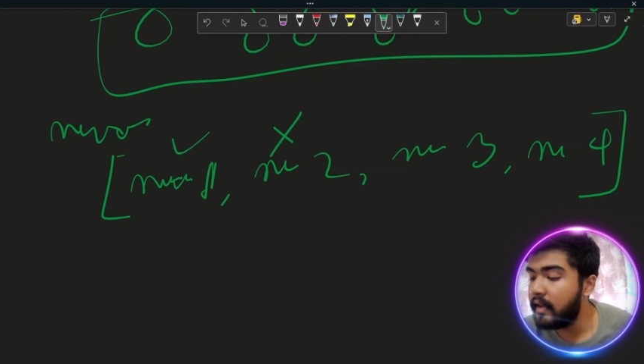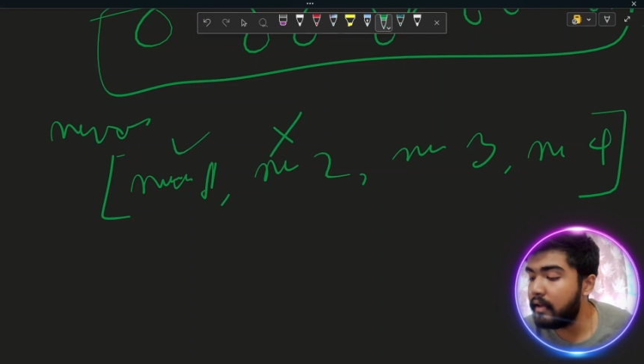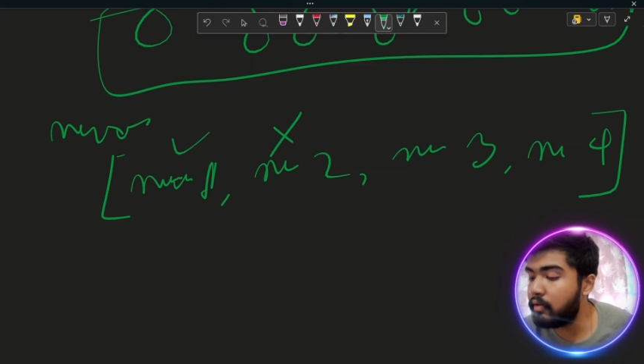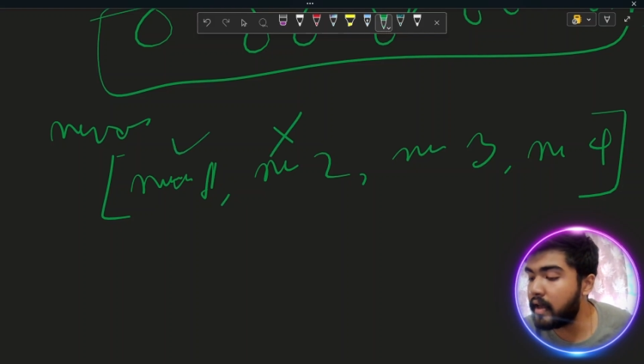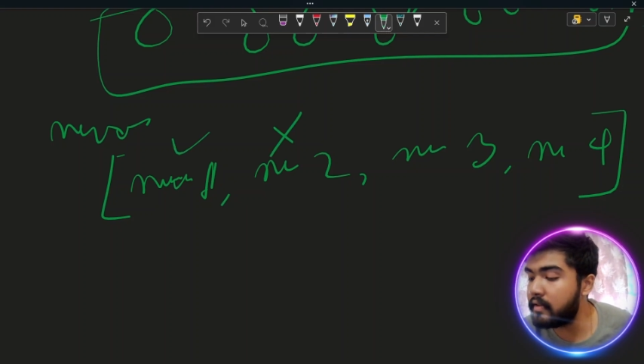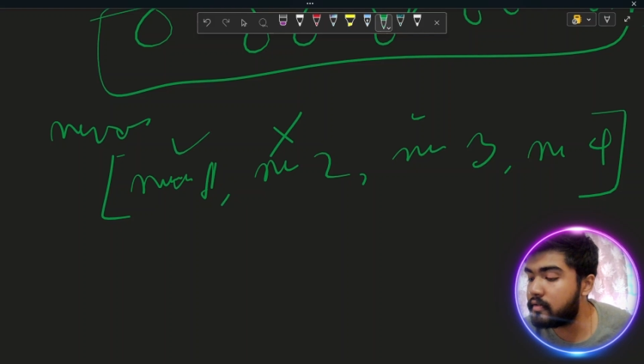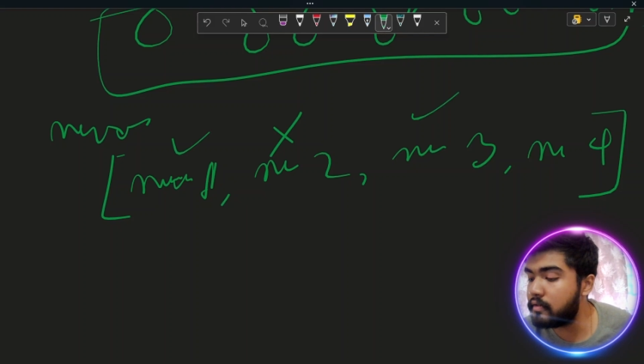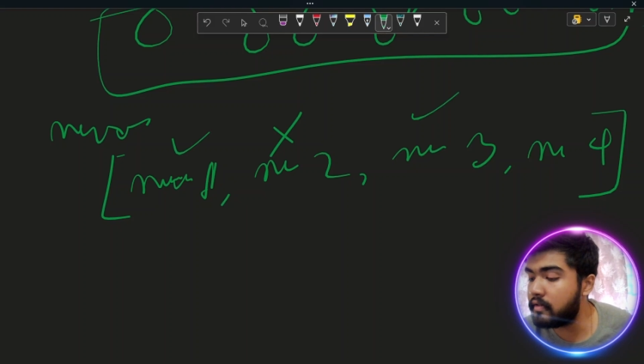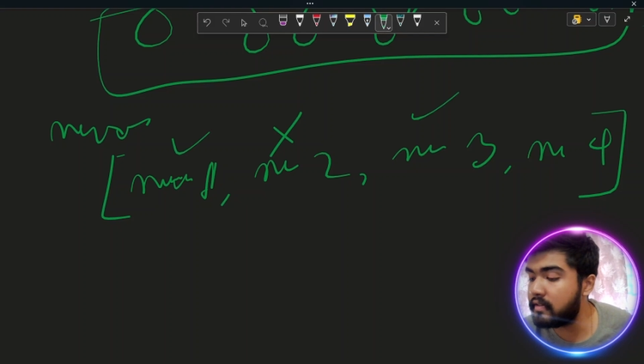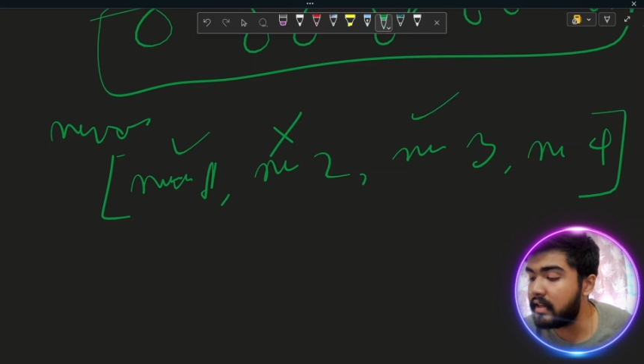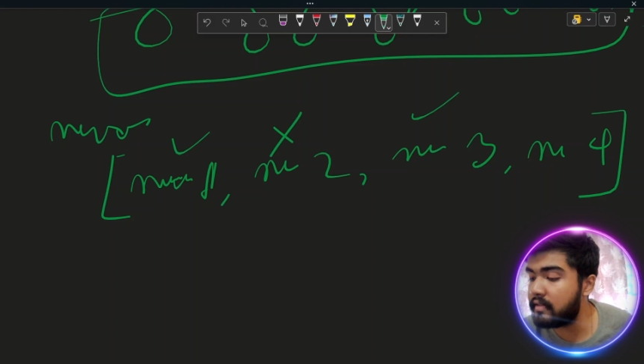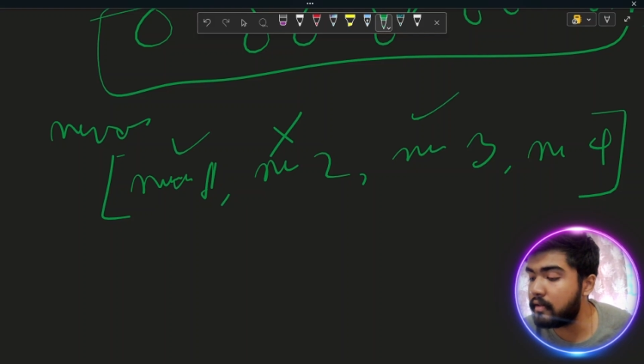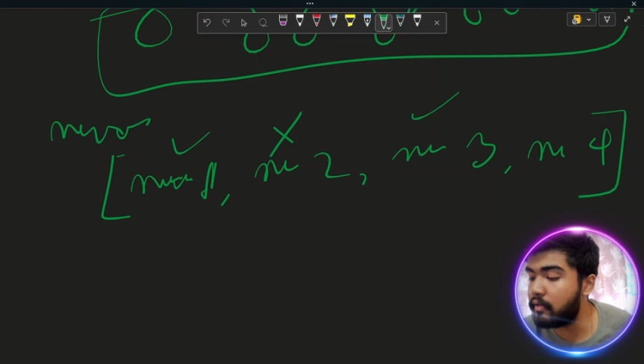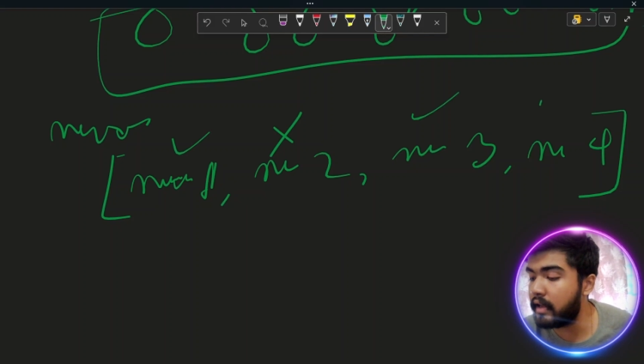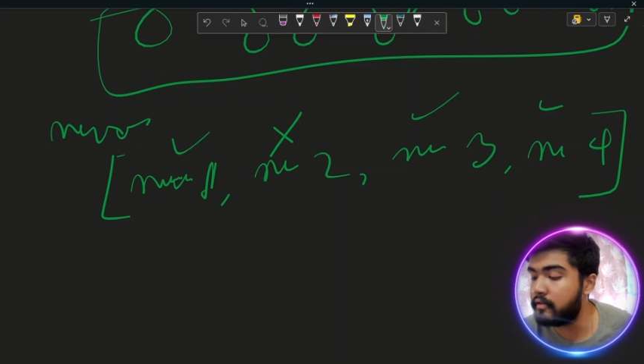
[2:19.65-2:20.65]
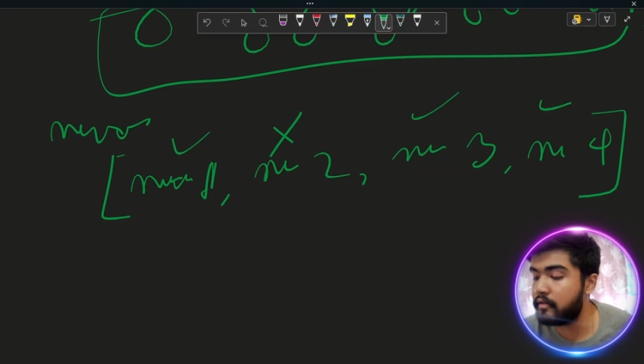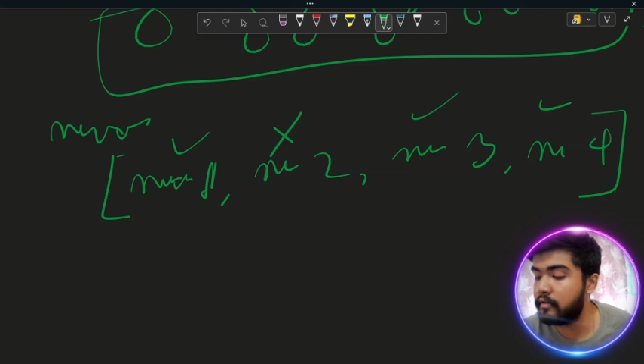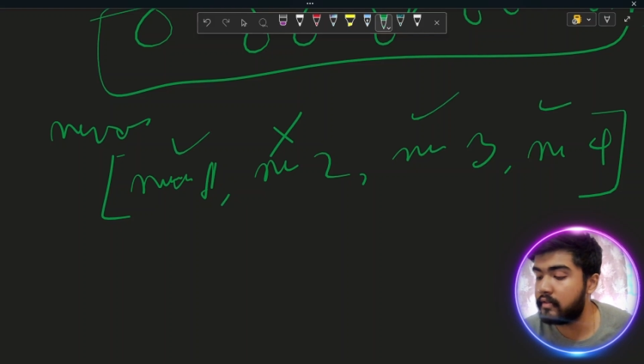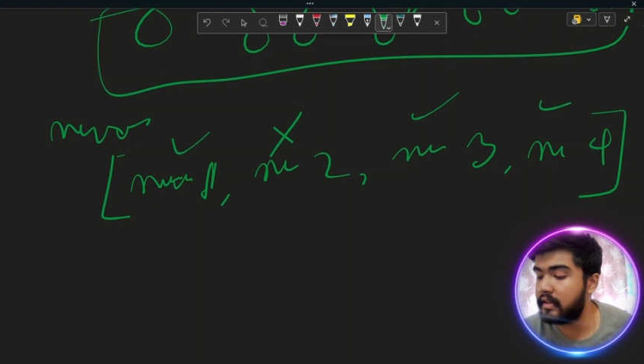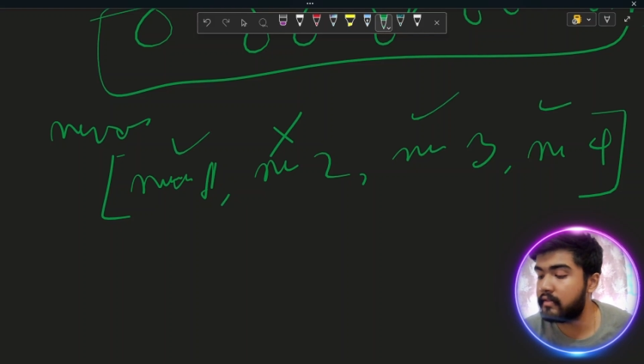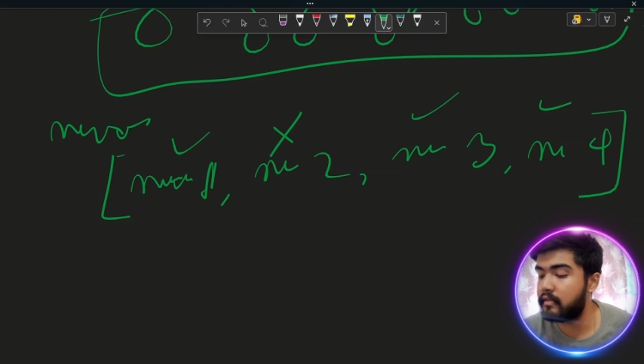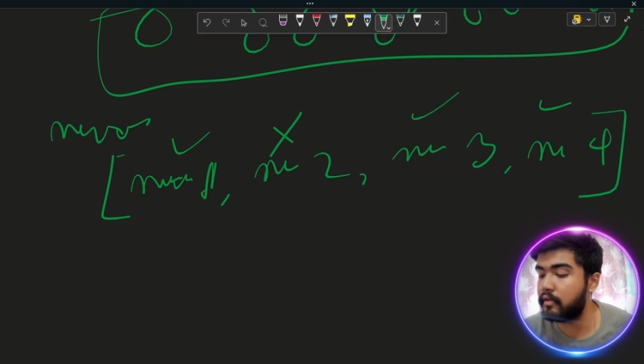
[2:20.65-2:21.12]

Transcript: you can choose this, you can choose this.